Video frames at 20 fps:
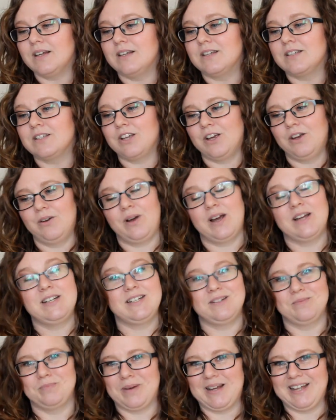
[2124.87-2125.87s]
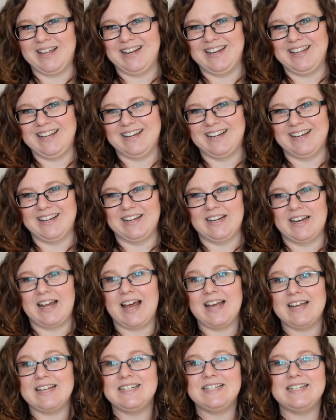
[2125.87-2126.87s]
so I didn't buy any yarn.
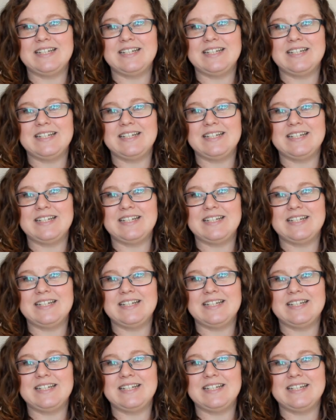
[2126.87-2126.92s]
I